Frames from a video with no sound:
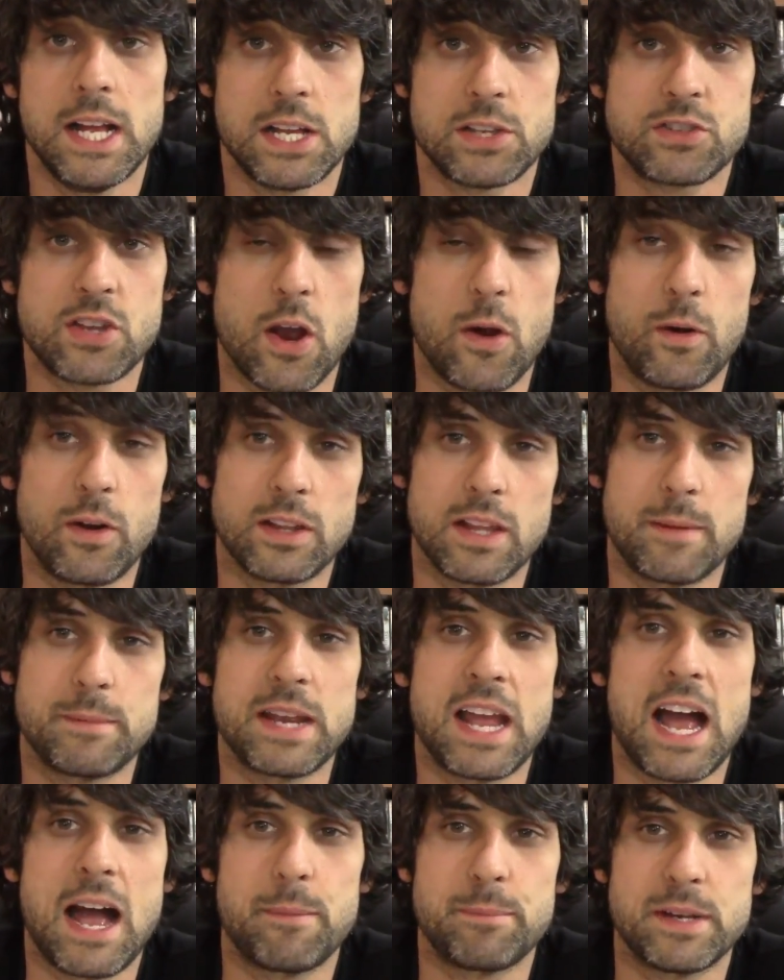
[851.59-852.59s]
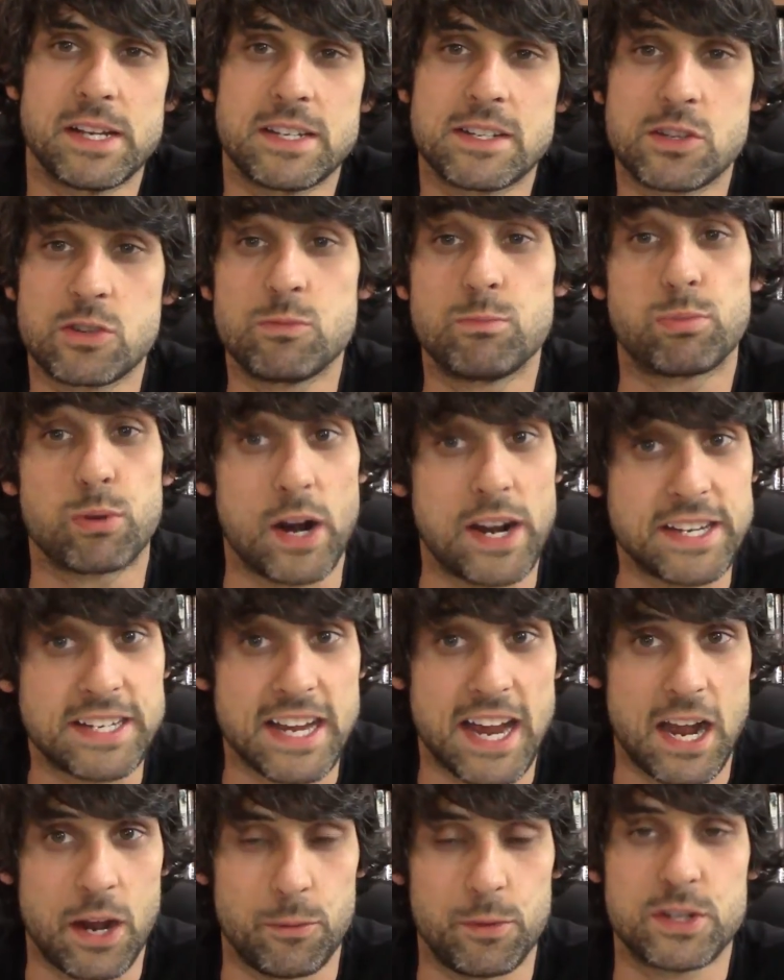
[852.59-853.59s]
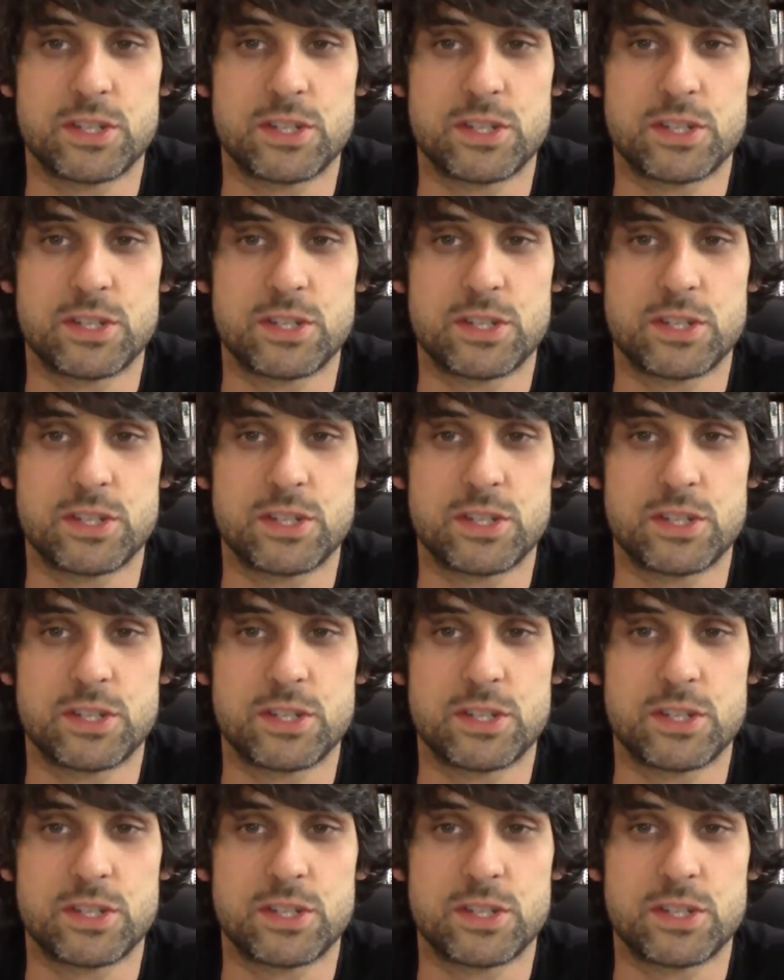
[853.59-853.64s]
So uh, let me hop into Breakout,